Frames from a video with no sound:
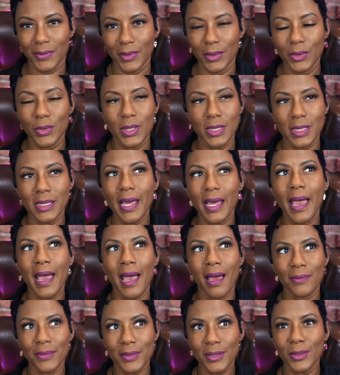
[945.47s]
You just
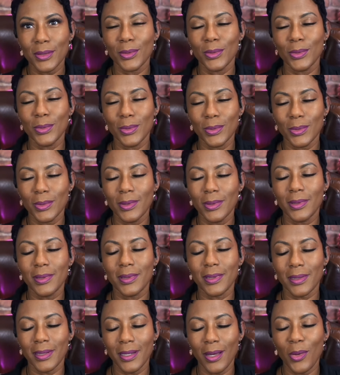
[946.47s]
have to
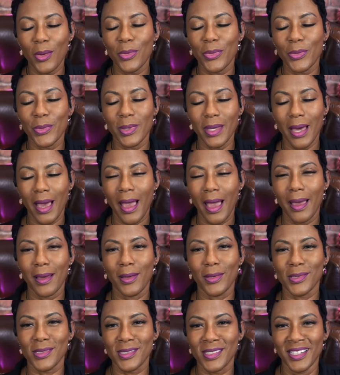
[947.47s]
go through the
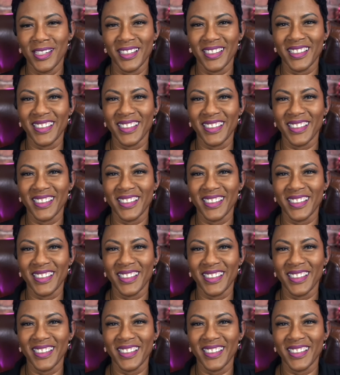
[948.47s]
aisles.